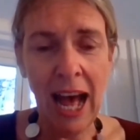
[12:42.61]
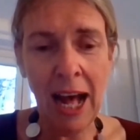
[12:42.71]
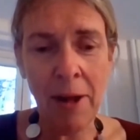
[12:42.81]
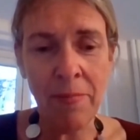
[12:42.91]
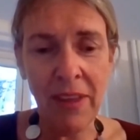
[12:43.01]

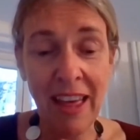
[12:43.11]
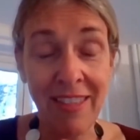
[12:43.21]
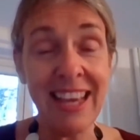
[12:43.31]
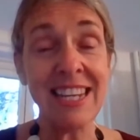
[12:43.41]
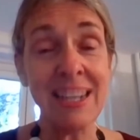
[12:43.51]
I
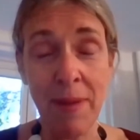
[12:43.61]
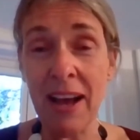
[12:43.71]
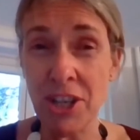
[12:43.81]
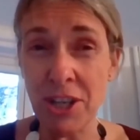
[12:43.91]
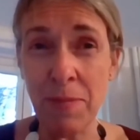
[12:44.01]
think it's
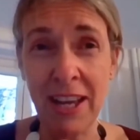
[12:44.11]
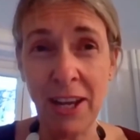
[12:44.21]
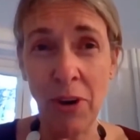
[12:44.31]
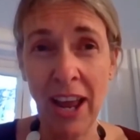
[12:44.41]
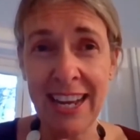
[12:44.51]
about just being
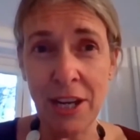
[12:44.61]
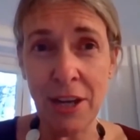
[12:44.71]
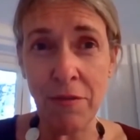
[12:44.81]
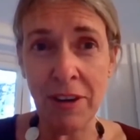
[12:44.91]
creative.